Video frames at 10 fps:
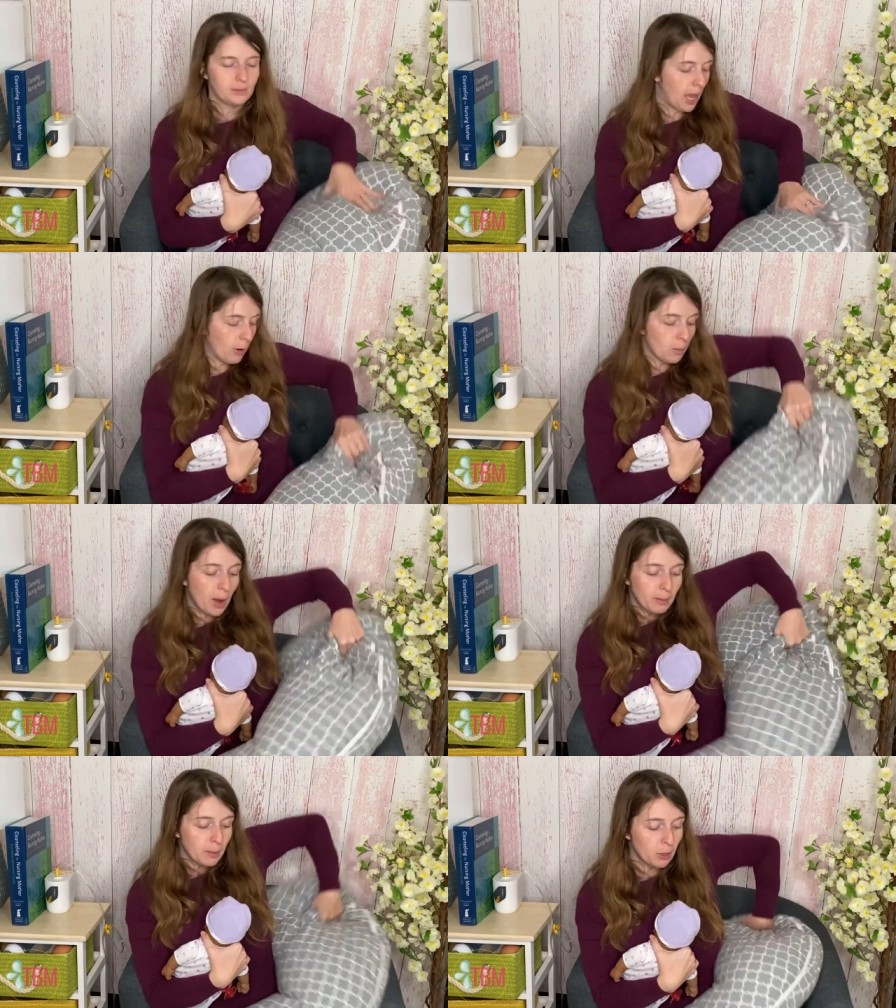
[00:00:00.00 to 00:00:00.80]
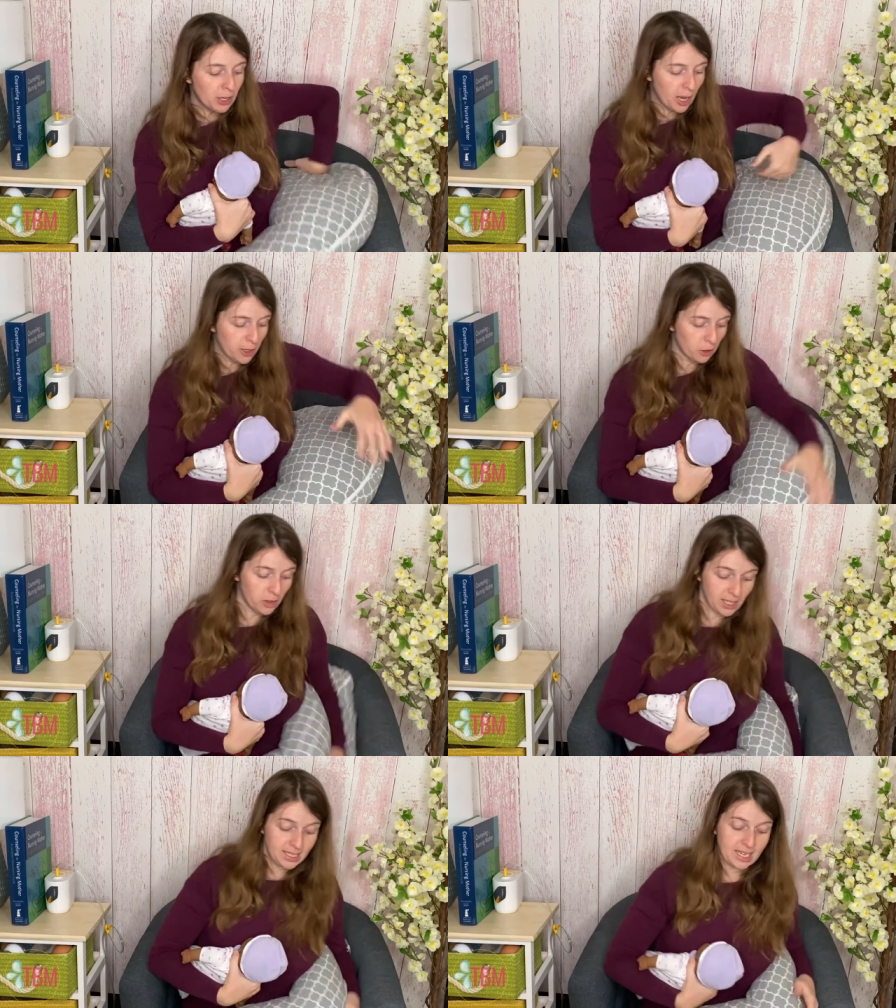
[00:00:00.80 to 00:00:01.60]
I would probably put it under
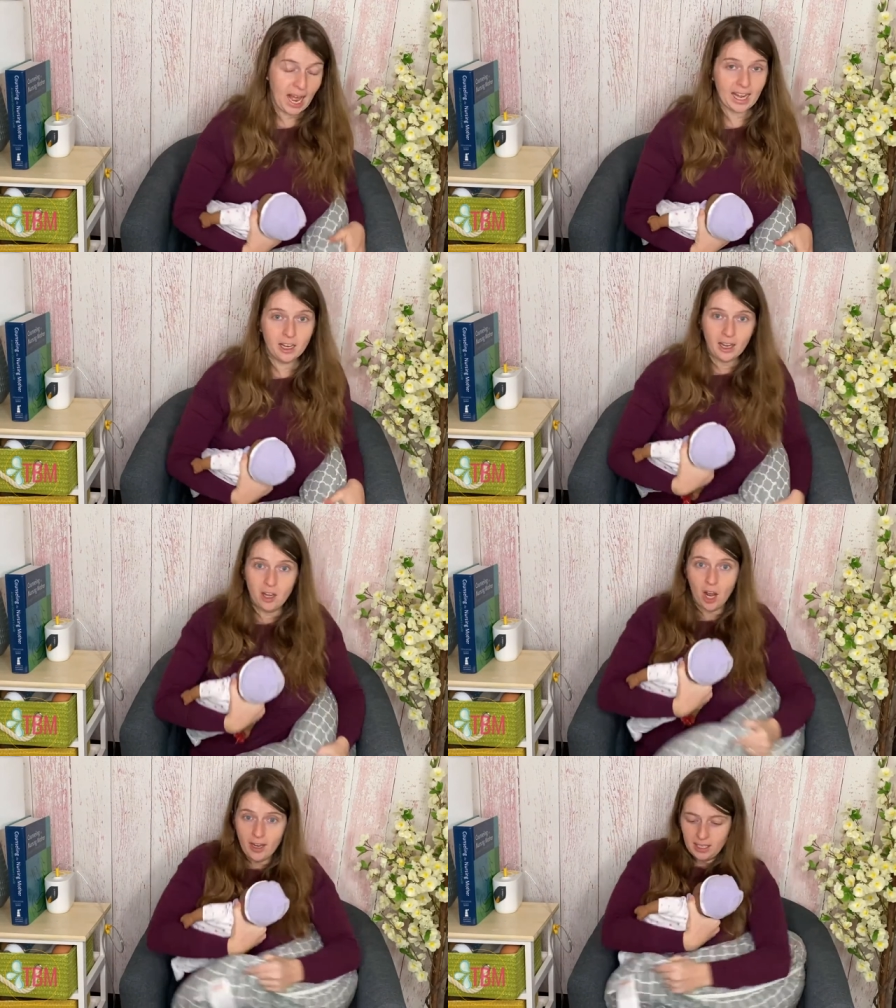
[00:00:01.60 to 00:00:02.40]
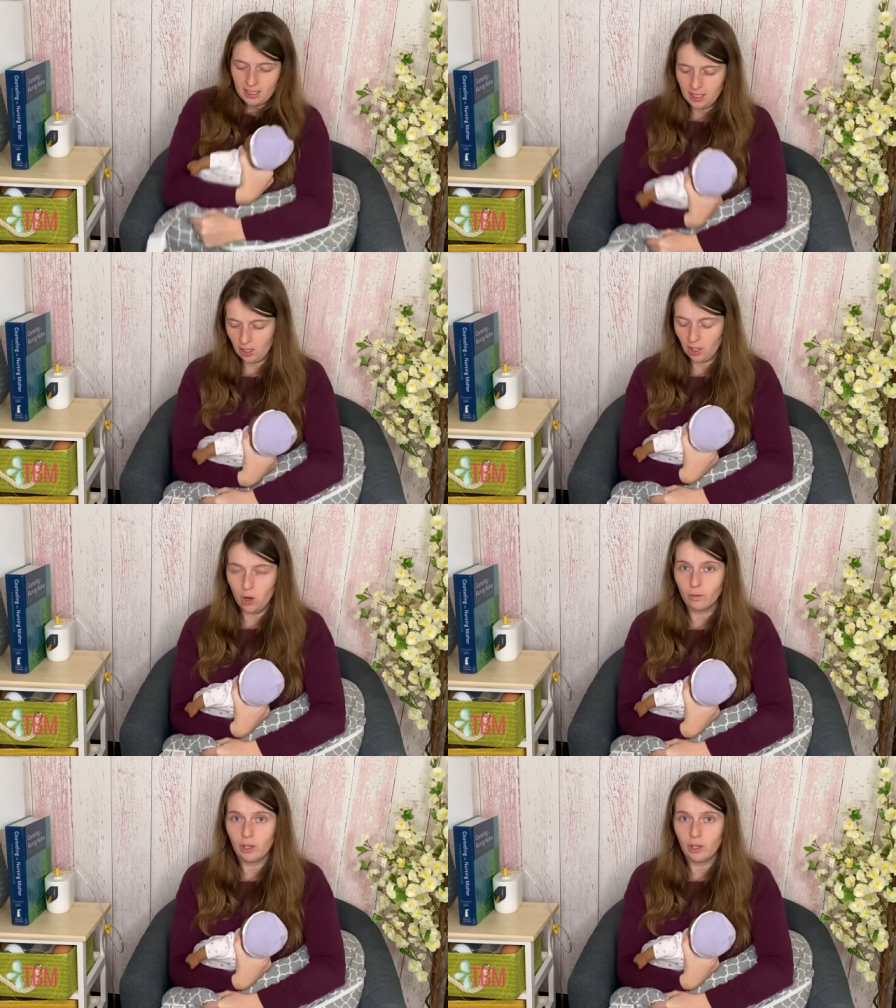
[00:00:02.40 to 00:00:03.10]
this side and not necessarily over